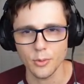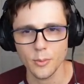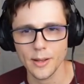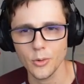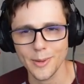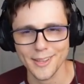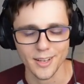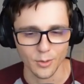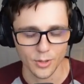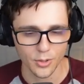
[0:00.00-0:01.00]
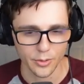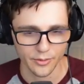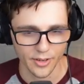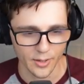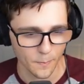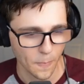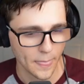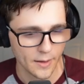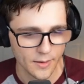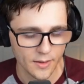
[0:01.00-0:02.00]
Who am I, who am I kidding? We're totally fine.
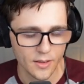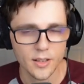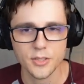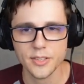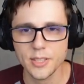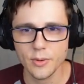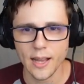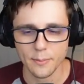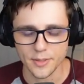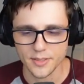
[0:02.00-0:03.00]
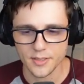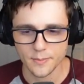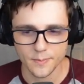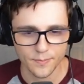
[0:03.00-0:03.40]
So let's see what happens.